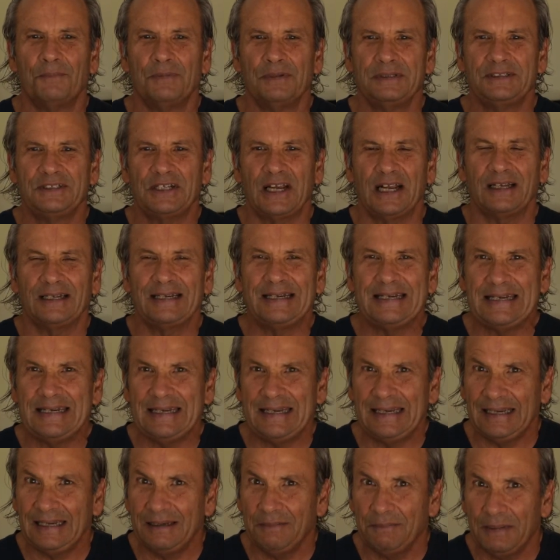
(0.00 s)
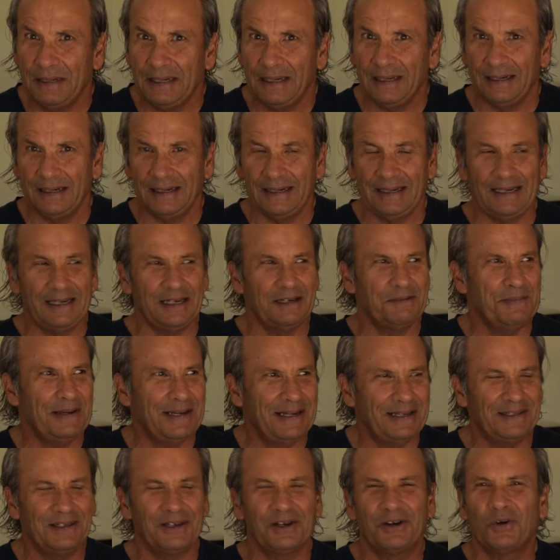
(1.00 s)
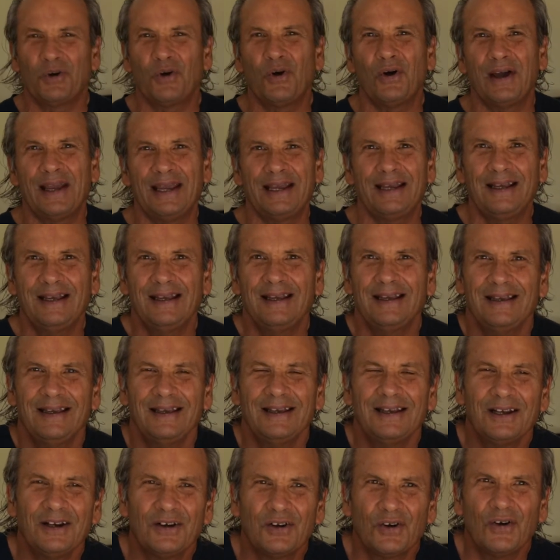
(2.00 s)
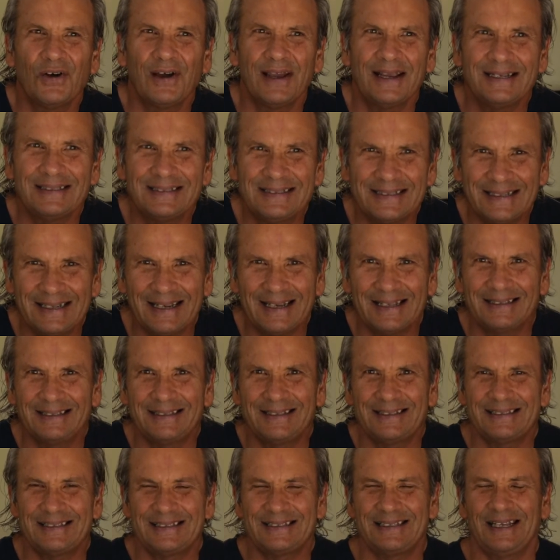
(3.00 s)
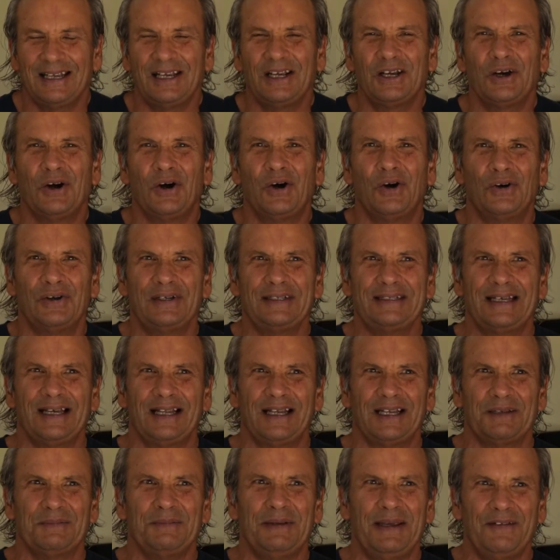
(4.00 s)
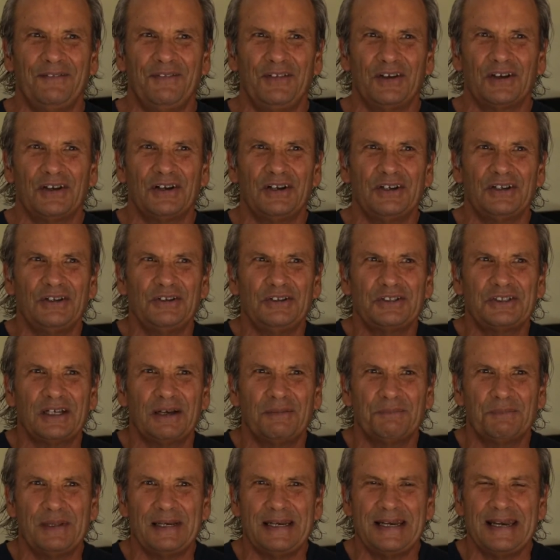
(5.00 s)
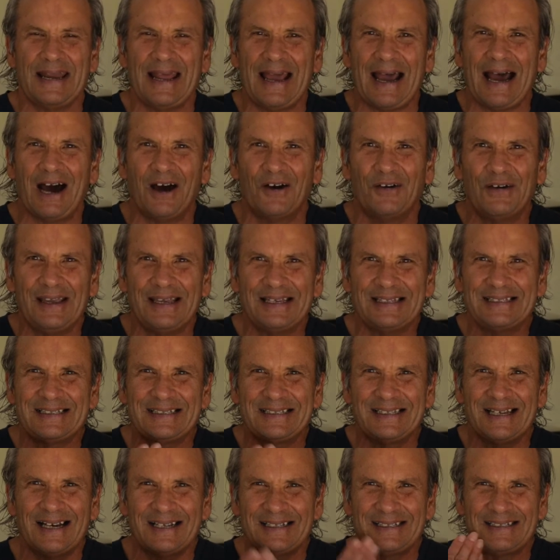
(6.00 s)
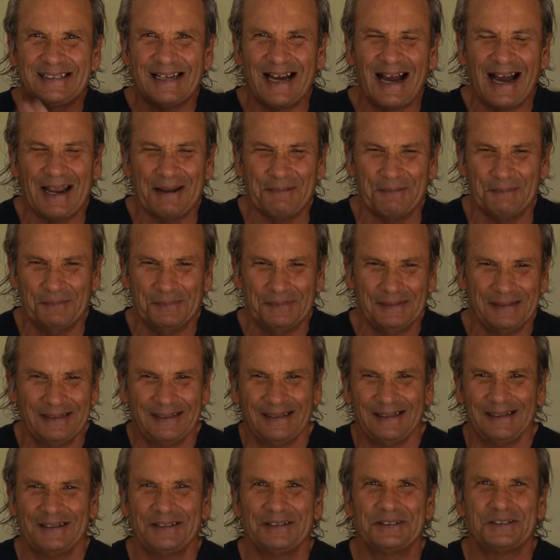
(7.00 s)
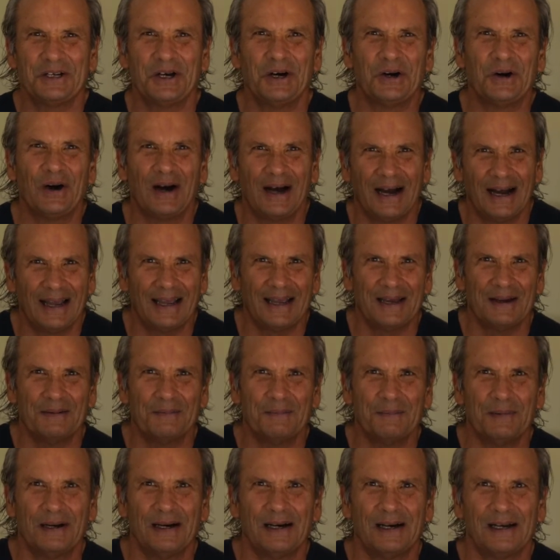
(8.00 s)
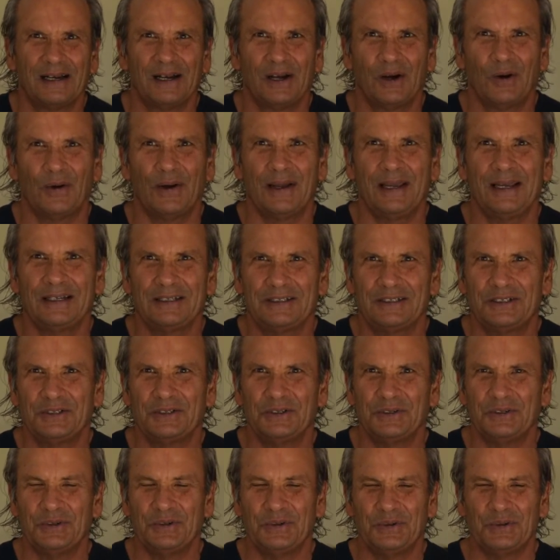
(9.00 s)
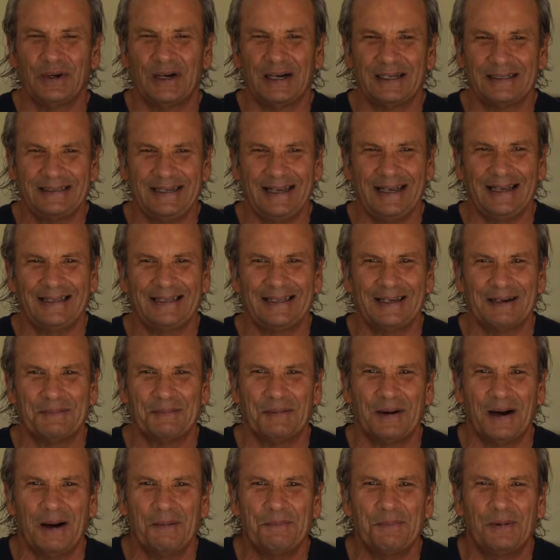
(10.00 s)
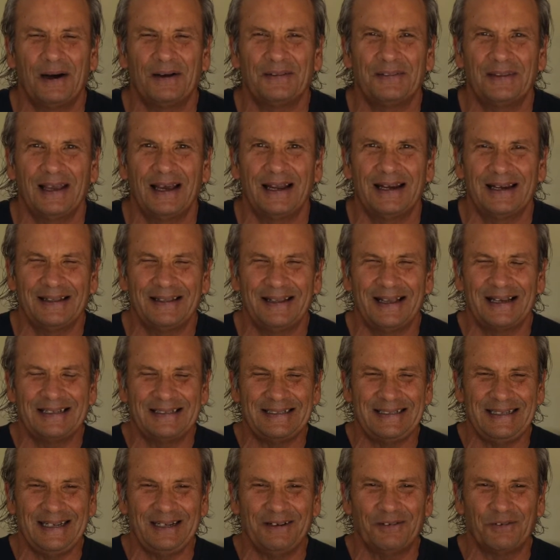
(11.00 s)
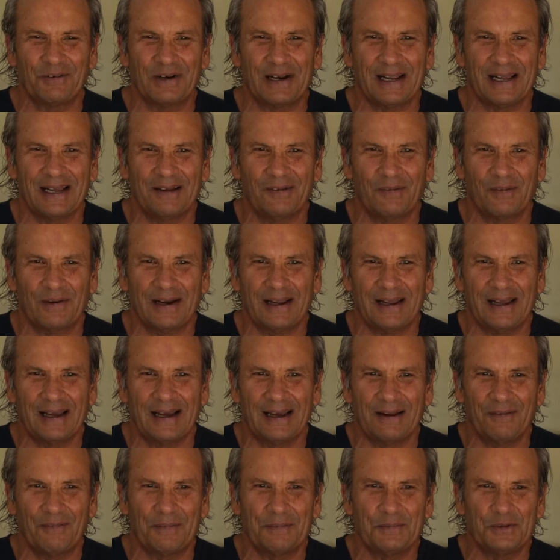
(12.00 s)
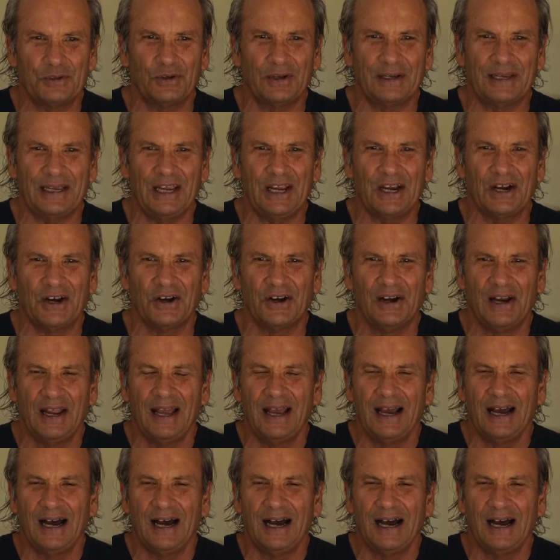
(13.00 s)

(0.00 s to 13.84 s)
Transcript: gently kneeing me in the groin to get this thing going, telling me if you're going to do something, now is the time. So I am going to take them up on that, and that's indeed what I'm doing here.